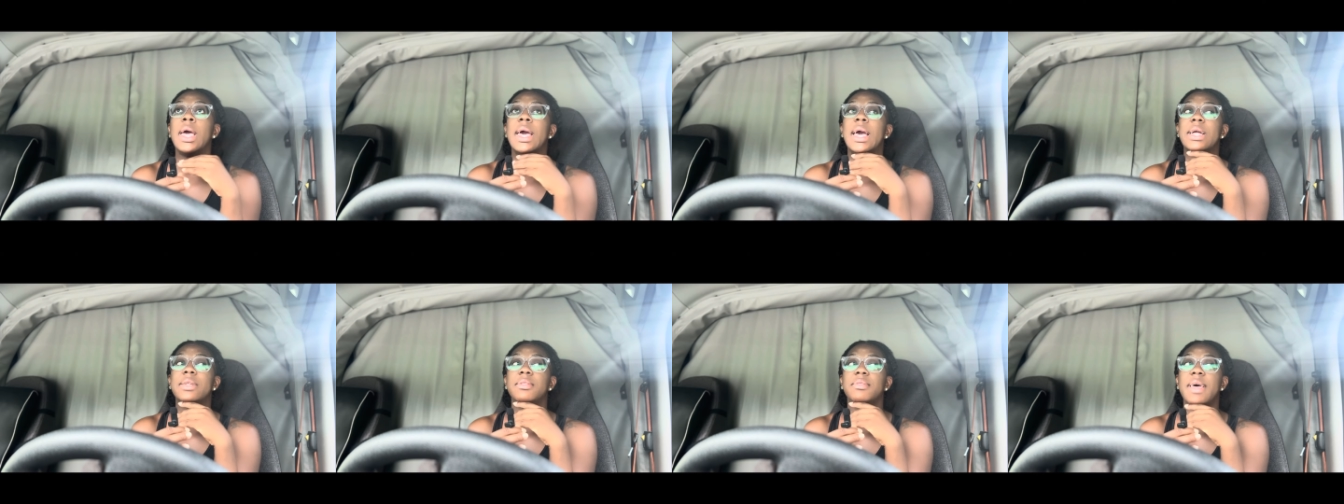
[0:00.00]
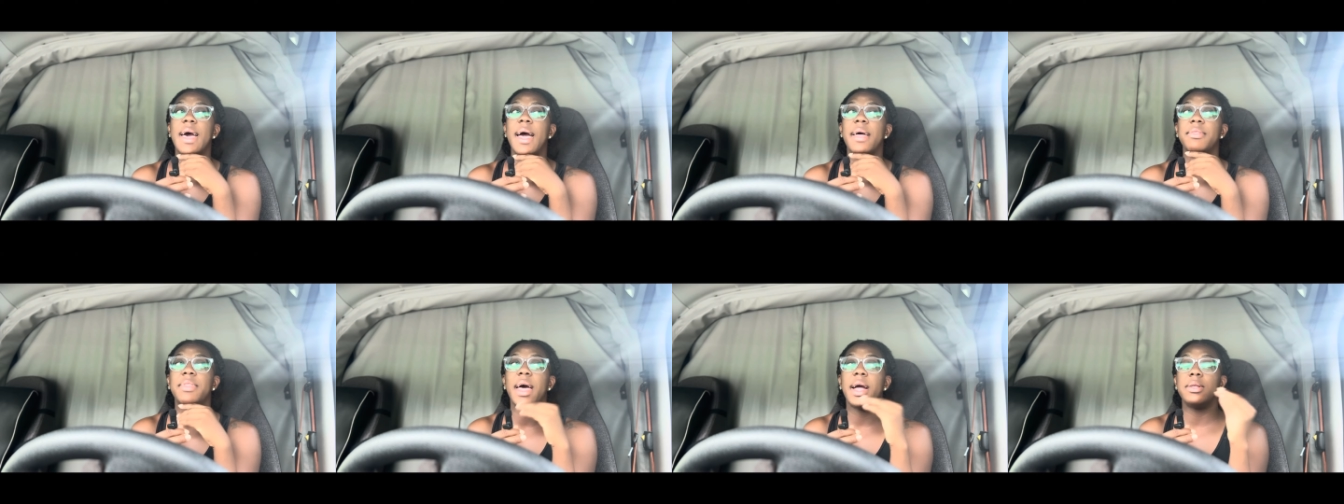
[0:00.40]
It's
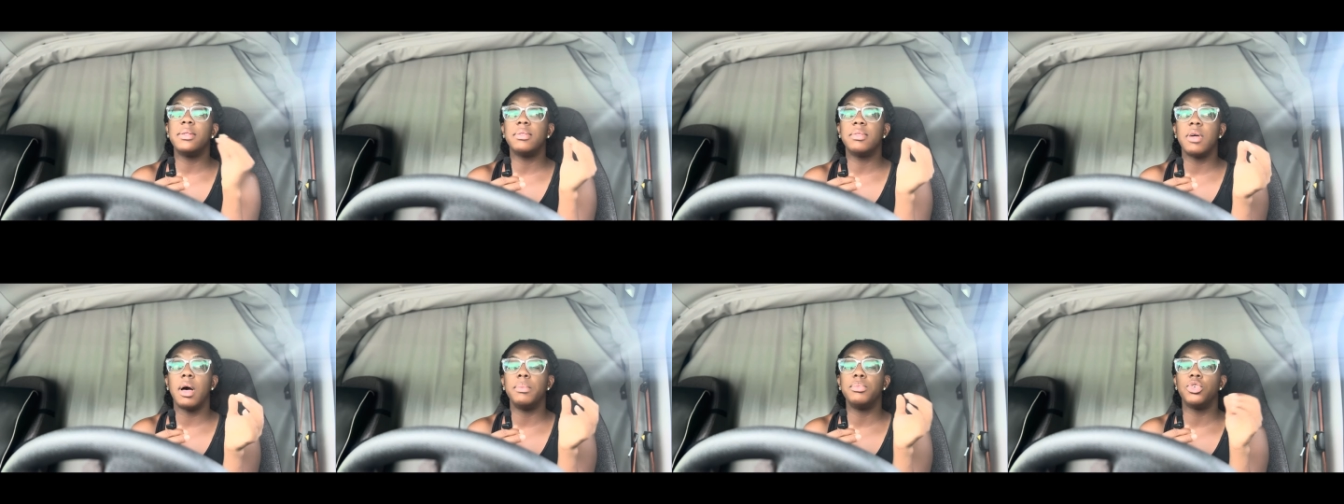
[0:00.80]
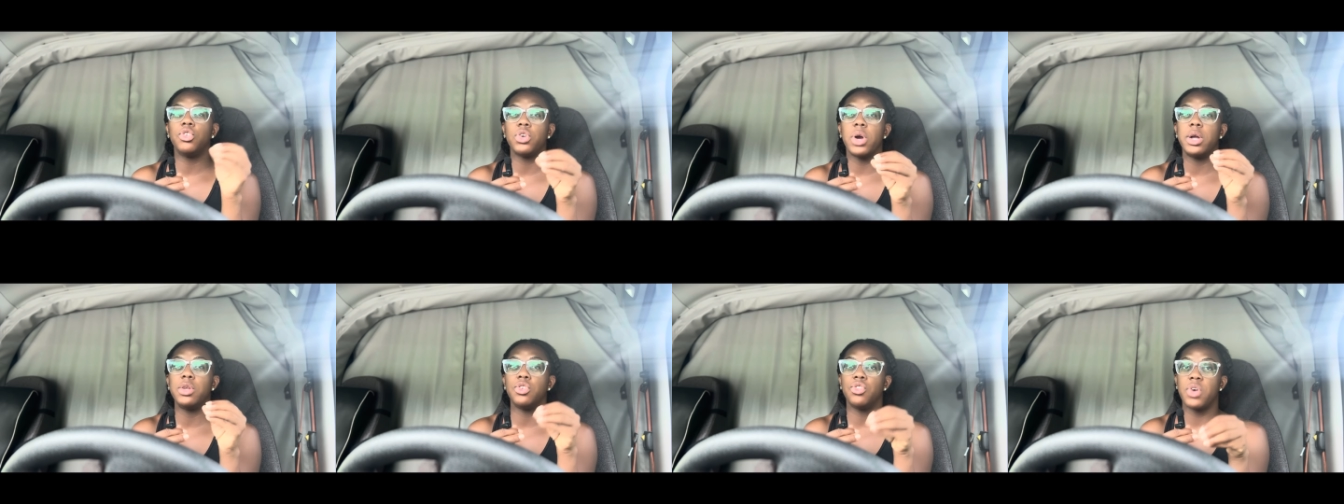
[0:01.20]
sad that some
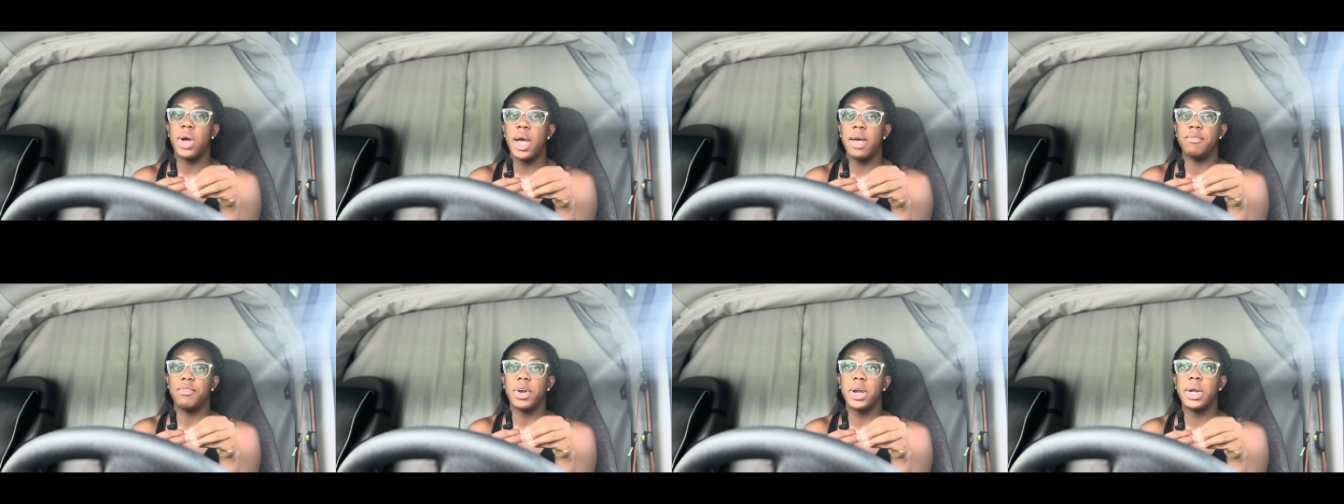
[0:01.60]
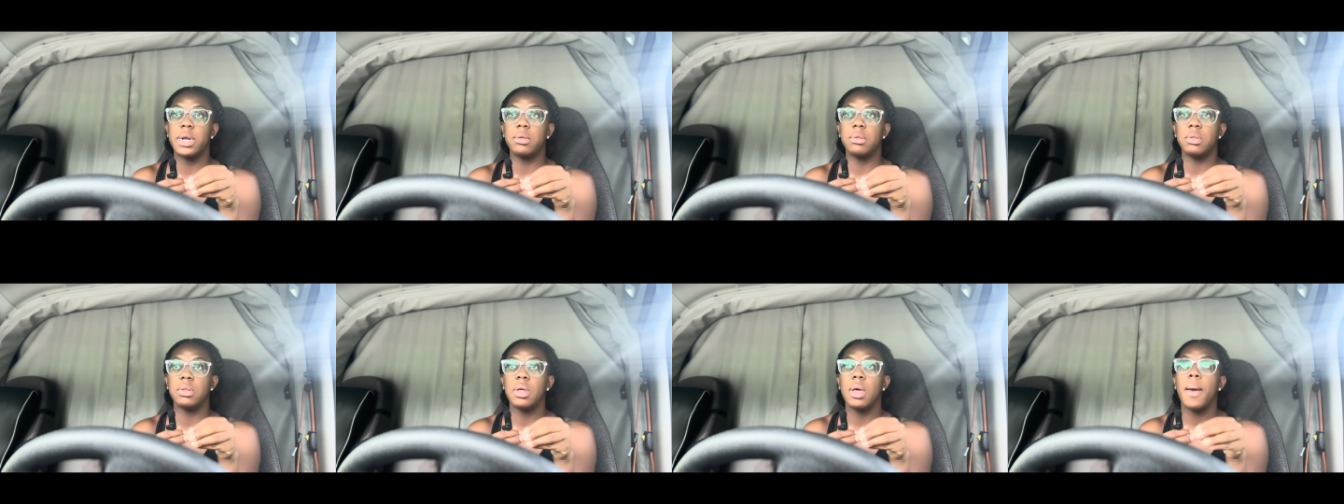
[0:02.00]
truck
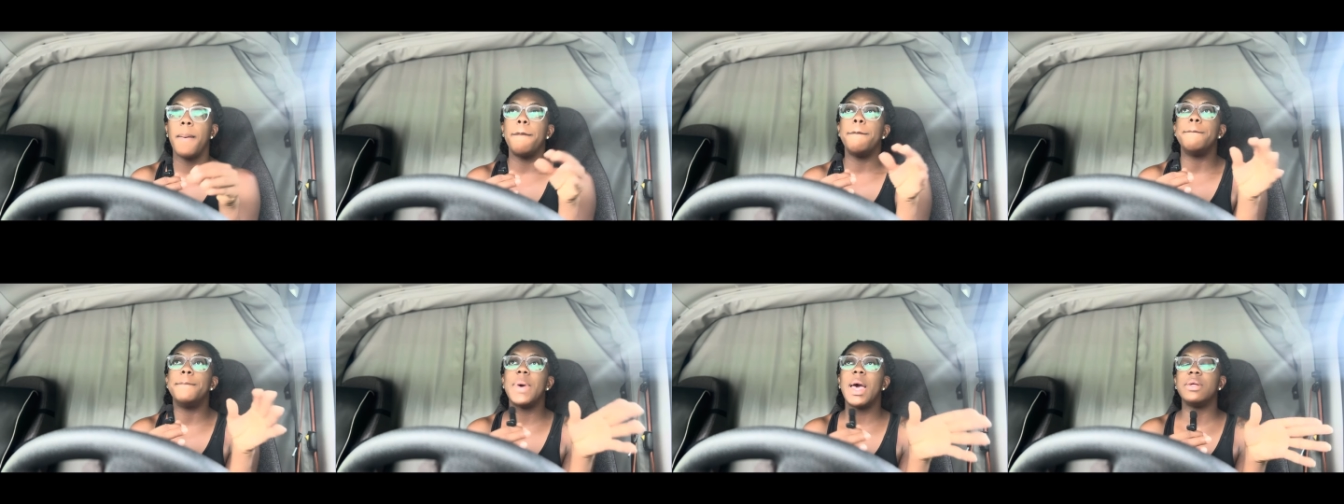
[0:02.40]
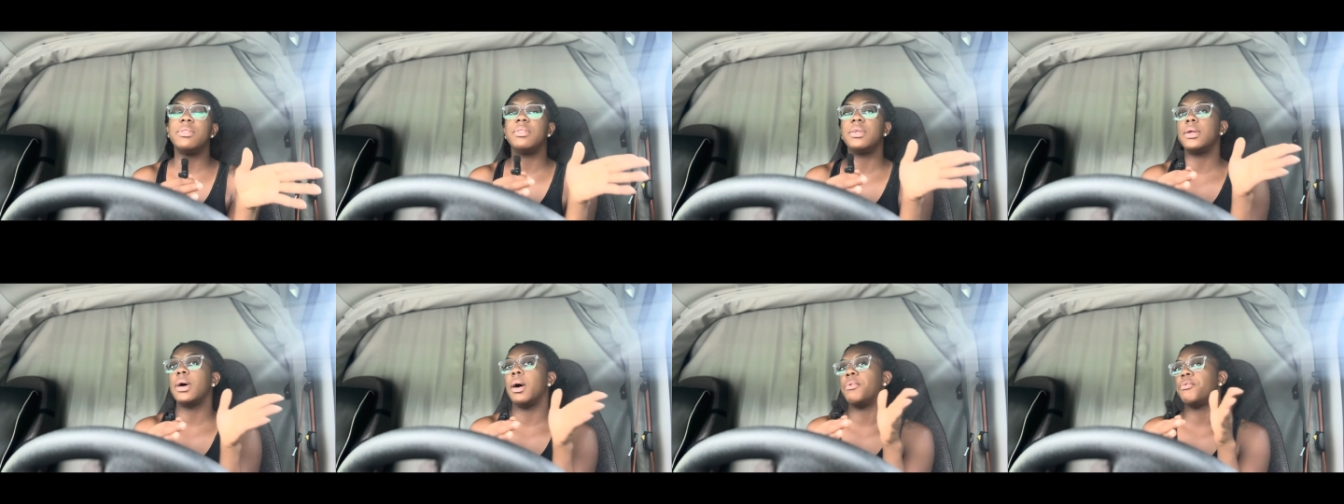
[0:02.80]
drivers
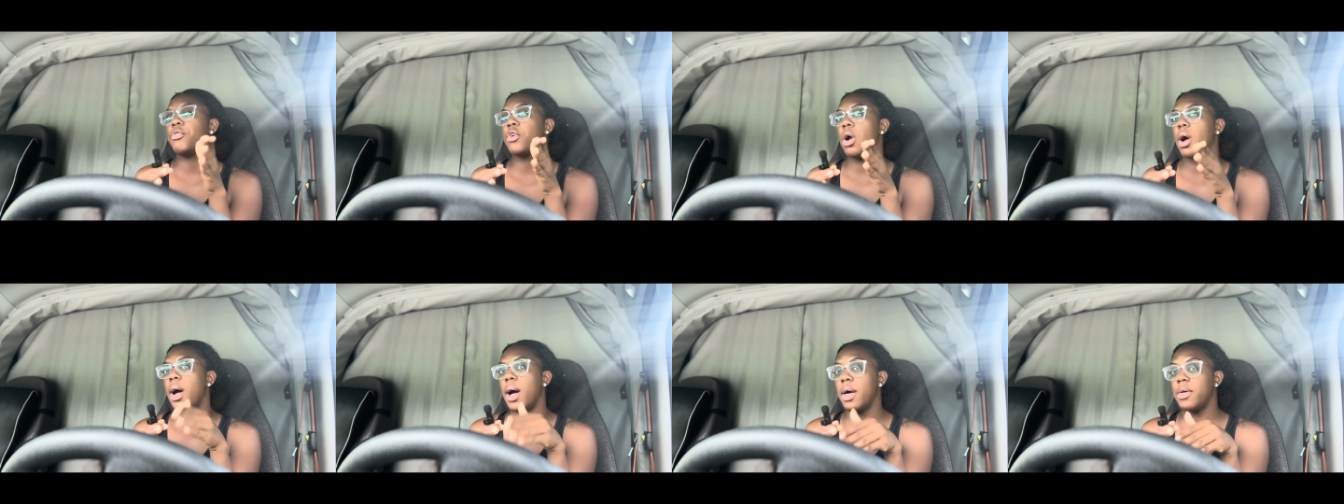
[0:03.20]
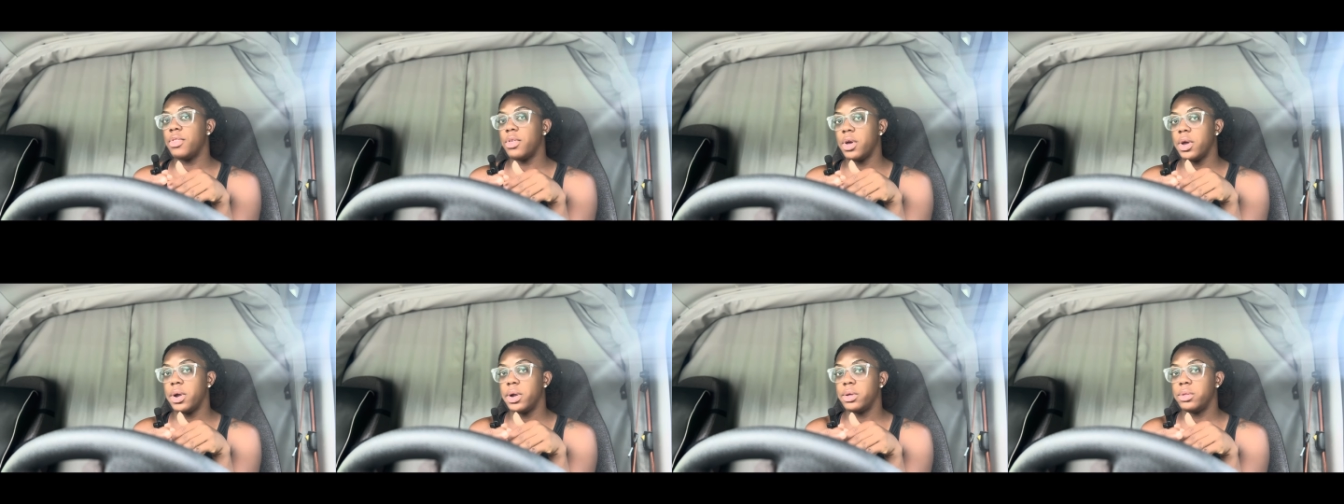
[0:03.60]
mess it up for
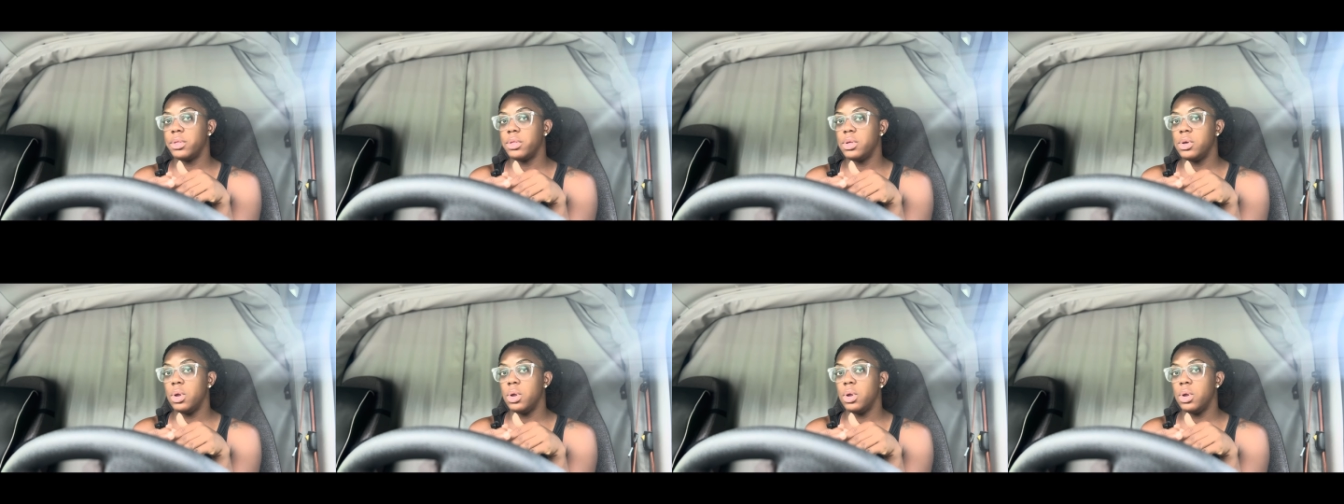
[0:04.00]
others.